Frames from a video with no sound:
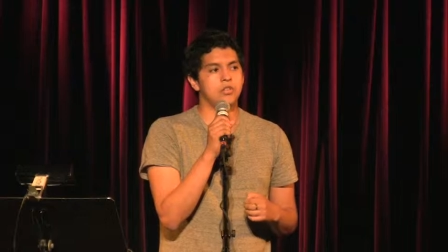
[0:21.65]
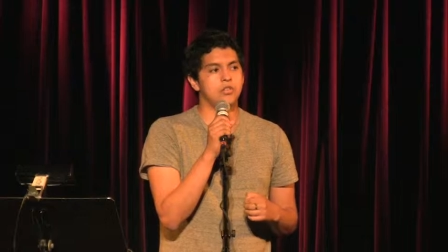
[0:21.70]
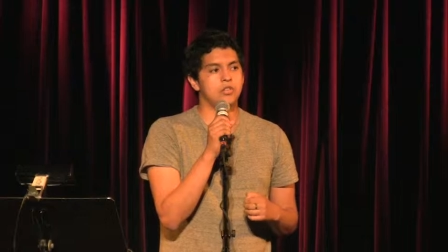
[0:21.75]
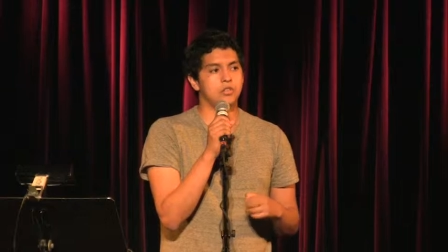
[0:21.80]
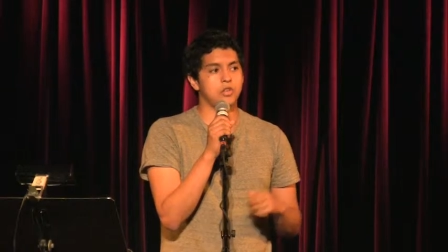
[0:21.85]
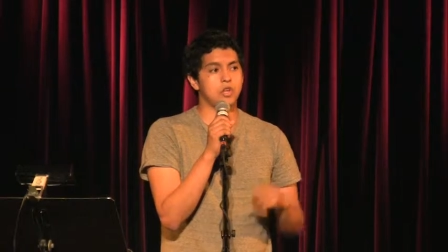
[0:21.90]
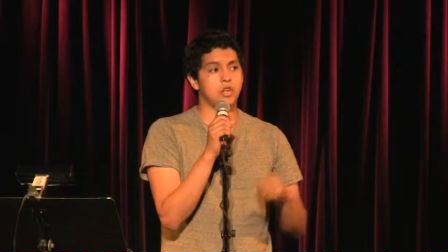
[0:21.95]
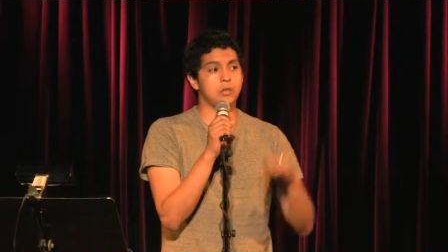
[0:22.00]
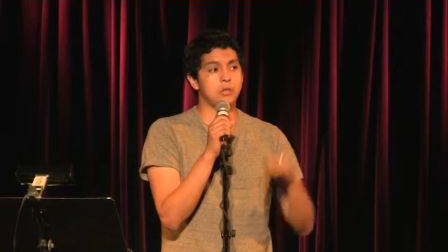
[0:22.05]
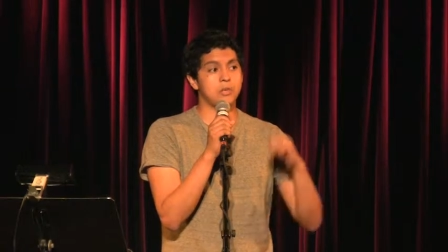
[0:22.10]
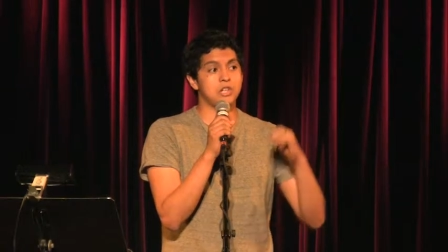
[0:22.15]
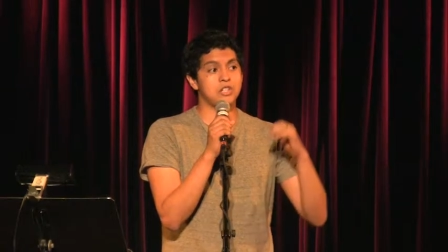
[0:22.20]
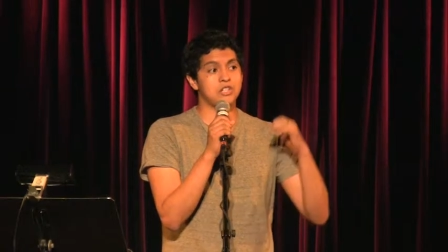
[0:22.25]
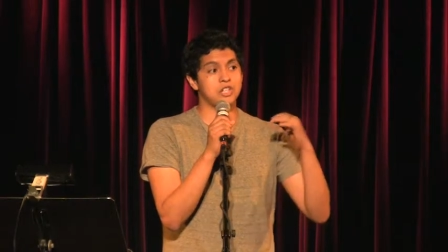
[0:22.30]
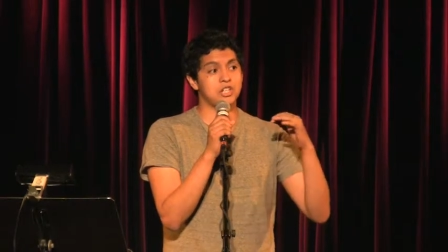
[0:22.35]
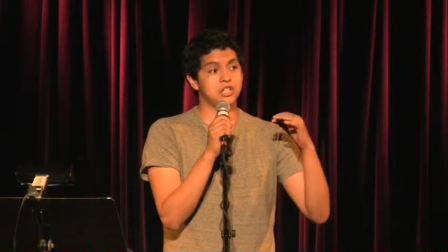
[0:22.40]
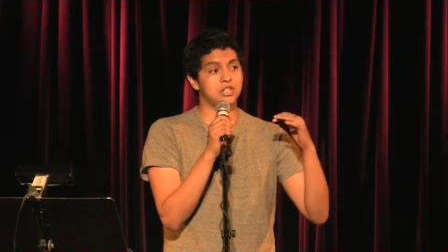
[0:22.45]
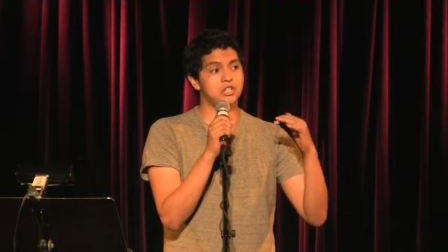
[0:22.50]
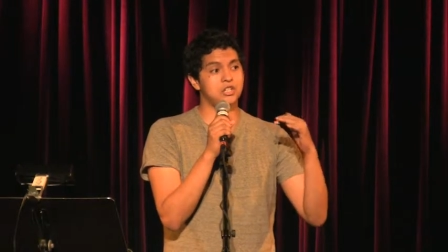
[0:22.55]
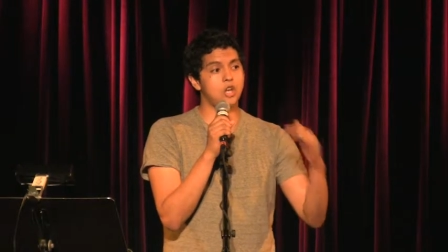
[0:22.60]
So the only place
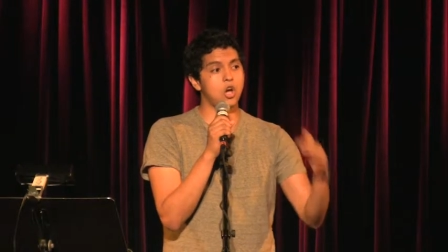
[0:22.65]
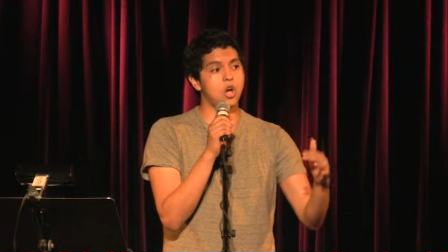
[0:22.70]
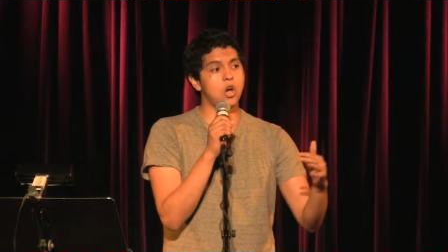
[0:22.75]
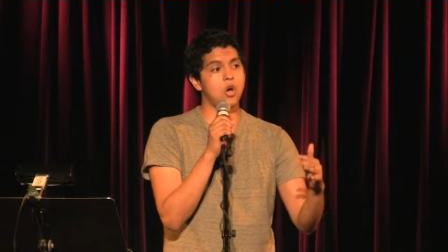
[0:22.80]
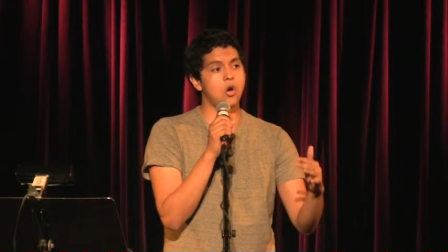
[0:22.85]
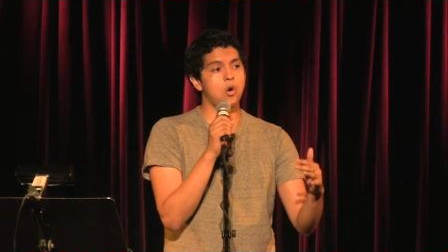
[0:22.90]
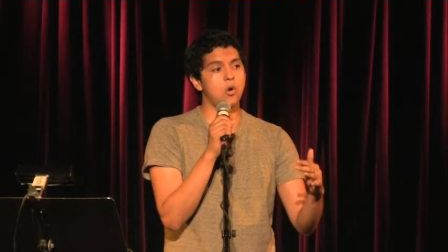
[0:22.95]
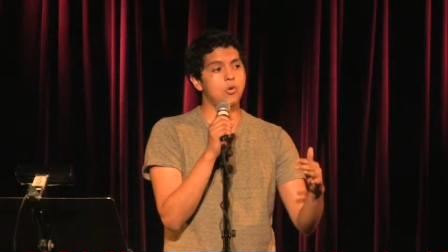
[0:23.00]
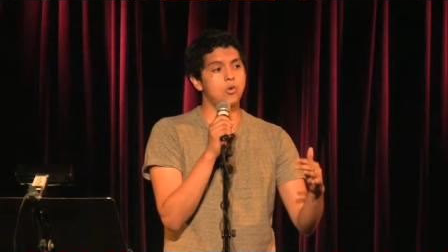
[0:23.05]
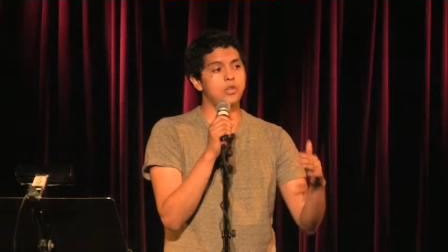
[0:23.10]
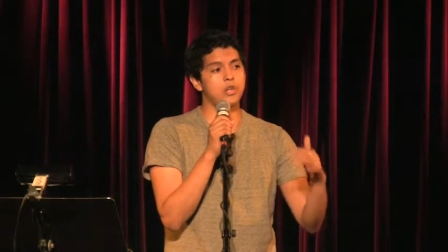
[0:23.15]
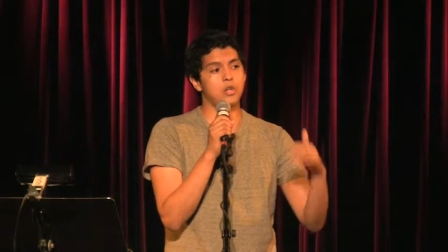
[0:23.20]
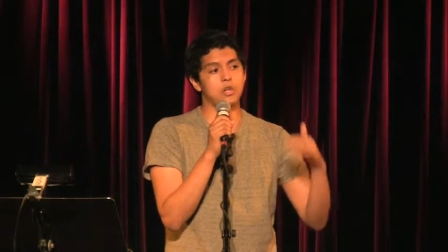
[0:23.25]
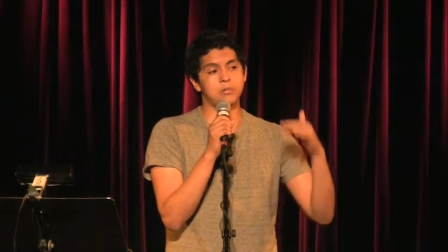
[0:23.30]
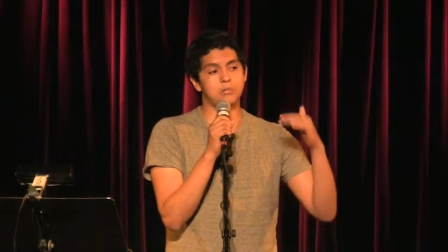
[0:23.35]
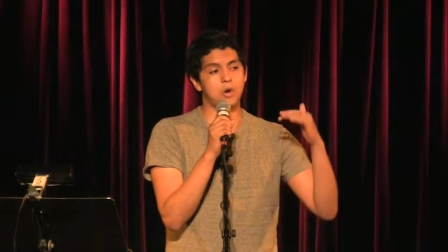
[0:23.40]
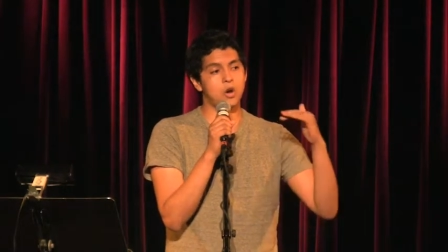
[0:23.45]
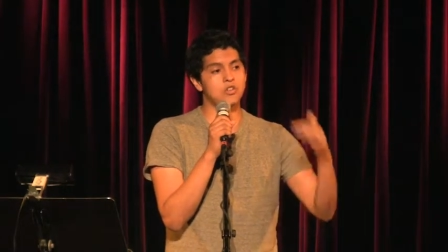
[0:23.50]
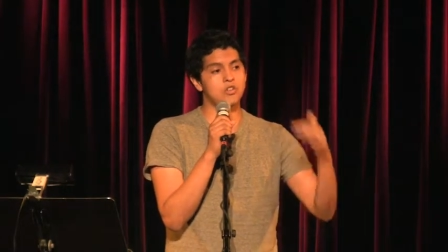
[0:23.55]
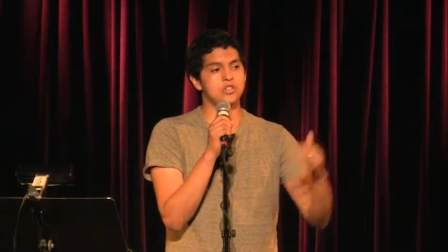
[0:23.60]
she could go, the
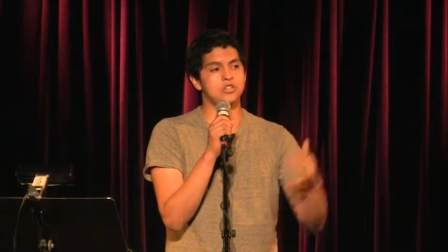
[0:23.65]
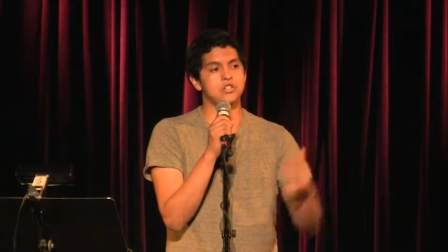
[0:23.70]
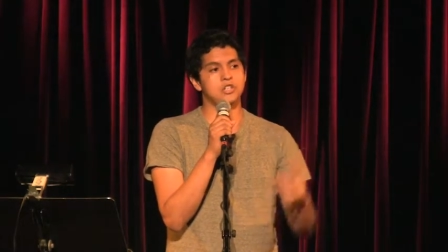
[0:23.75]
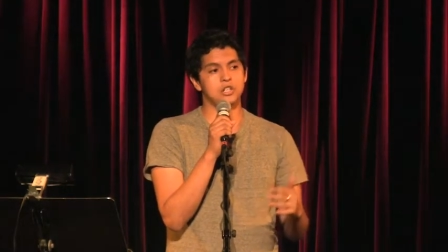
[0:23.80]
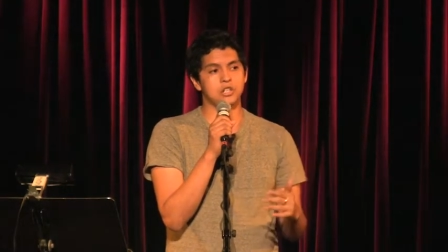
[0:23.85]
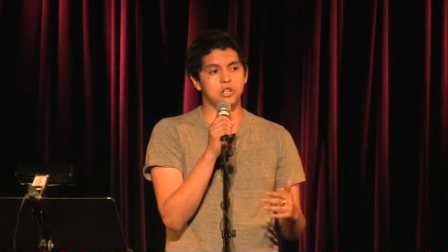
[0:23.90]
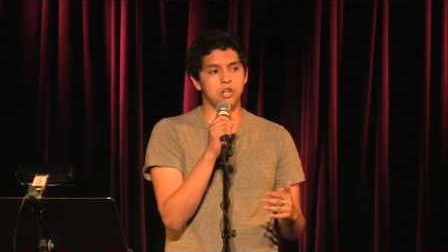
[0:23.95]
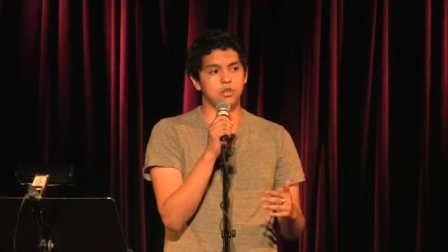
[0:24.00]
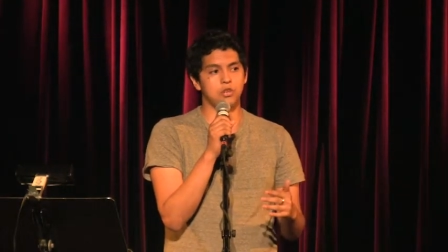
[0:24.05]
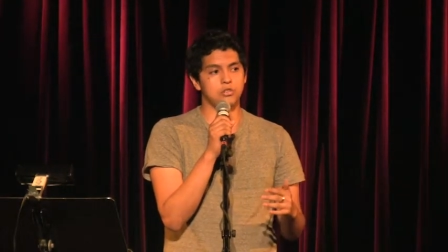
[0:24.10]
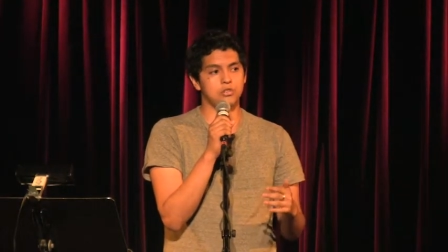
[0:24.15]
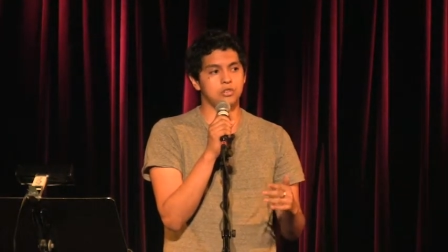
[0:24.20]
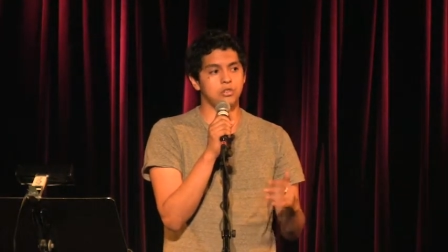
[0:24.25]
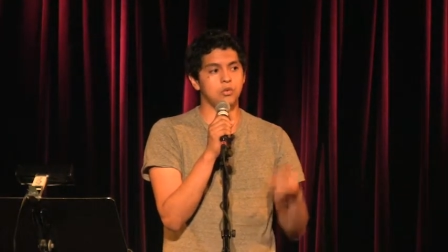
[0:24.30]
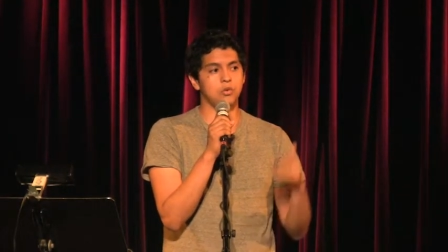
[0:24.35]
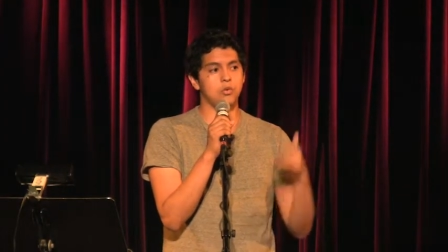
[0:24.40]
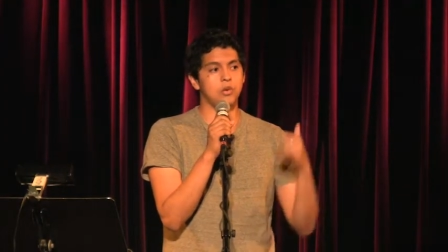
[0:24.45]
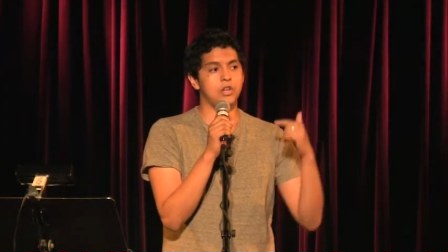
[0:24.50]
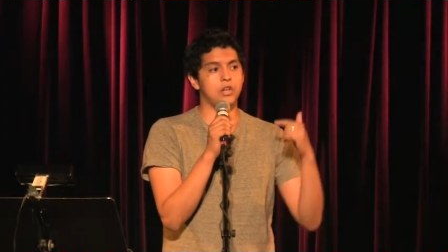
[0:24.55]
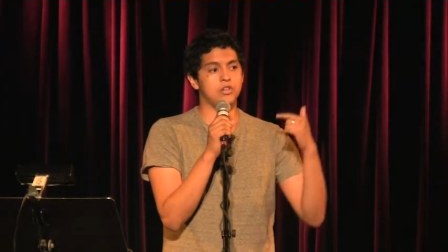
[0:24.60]
only person she could go
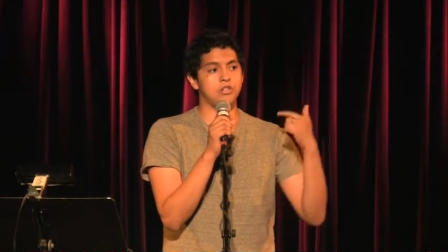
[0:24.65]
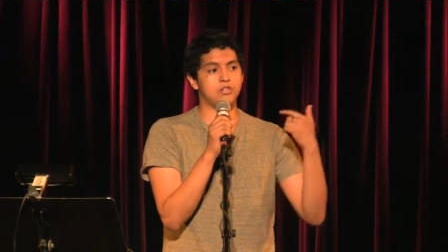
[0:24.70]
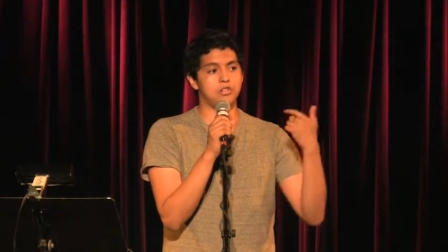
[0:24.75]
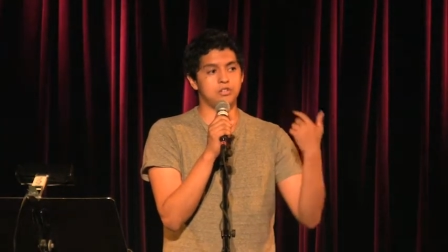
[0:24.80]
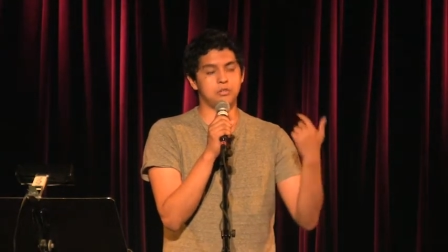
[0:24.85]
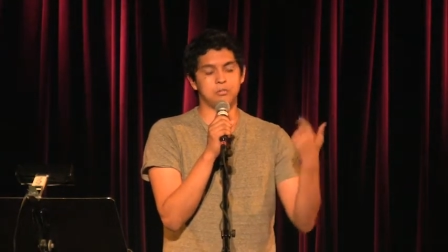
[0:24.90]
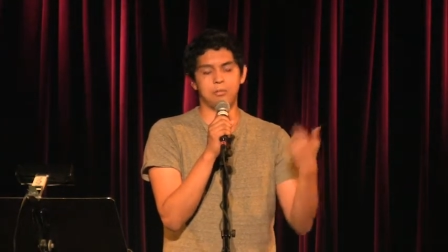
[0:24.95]
to was